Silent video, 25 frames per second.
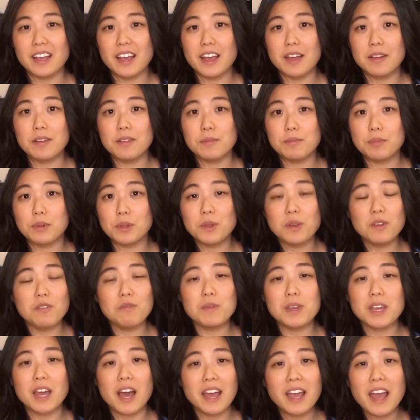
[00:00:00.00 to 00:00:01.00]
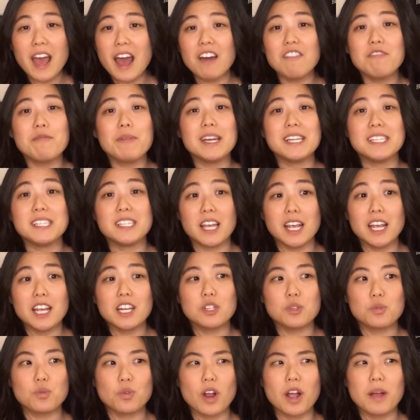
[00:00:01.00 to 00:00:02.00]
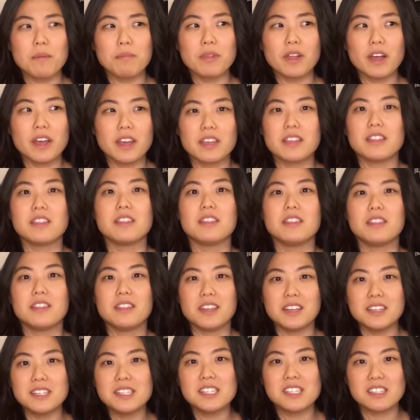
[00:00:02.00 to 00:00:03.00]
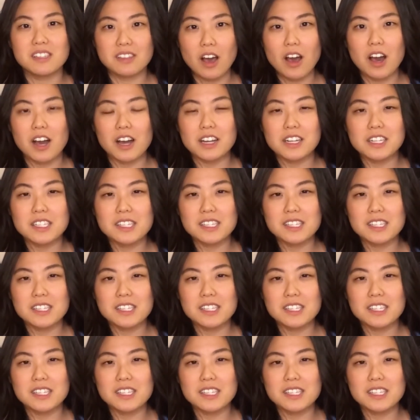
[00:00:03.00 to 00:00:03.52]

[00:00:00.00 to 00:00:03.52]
And believe me, I have my days where I'm like, this sucks.